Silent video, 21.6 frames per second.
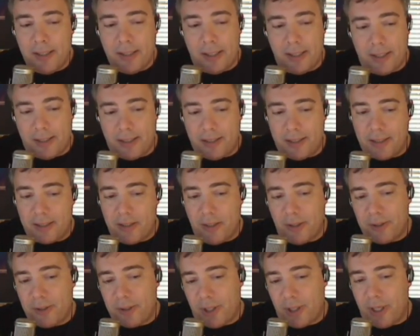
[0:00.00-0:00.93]
uh,
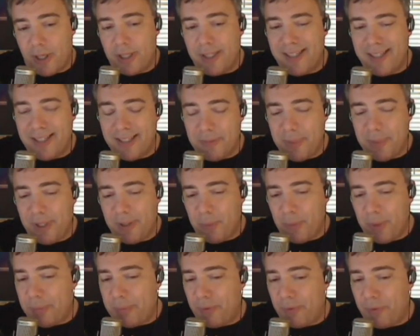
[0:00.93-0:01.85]
closer to launch. It'll be the
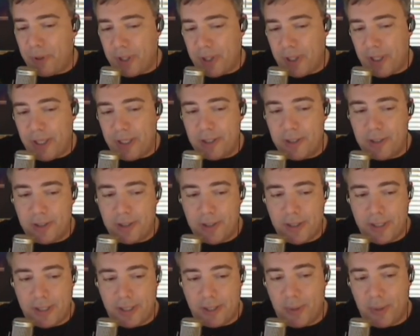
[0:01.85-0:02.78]
week before the launch,
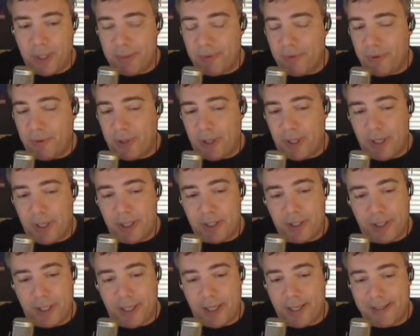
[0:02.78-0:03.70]
and then the week before the
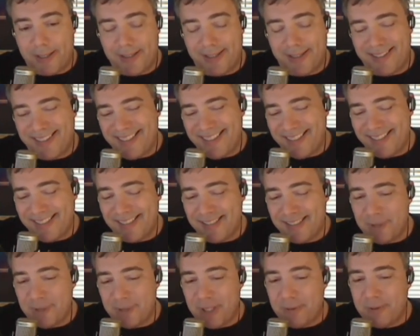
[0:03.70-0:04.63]
launch, I asked, and I said,
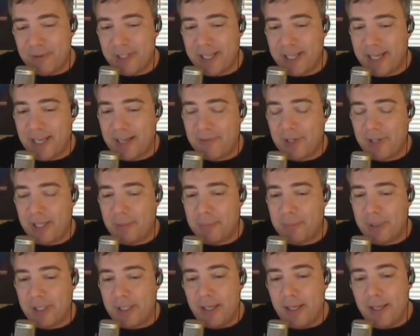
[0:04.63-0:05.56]
eh, "We don't really have any,
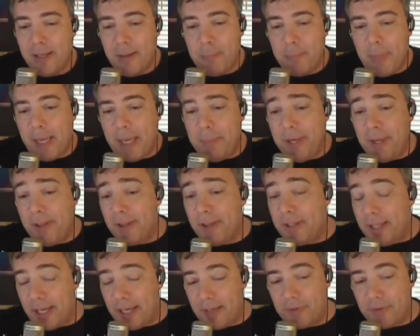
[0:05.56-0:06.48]
but maybe the
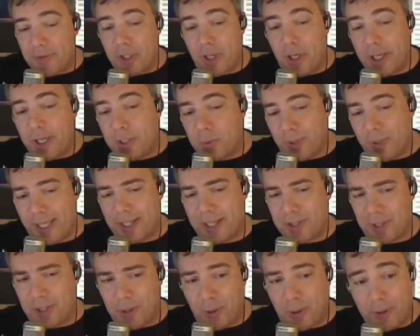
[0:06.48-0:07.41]
day of the launch, we'll
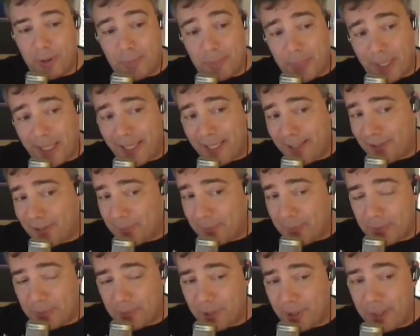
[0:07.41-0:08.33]
actually go out and buy
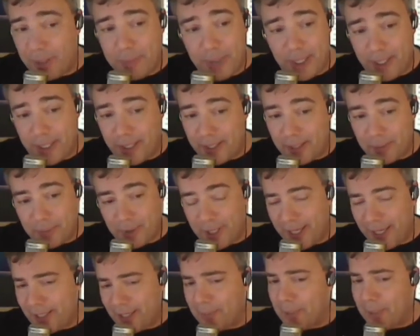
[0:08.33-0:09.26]
some upgrade media, and then we'll
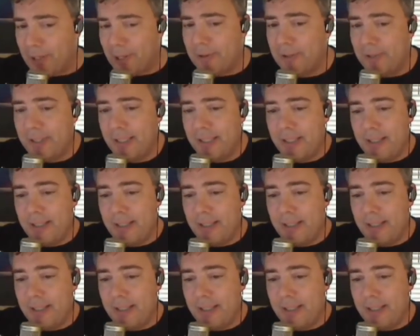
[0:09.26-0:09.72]
hand them out."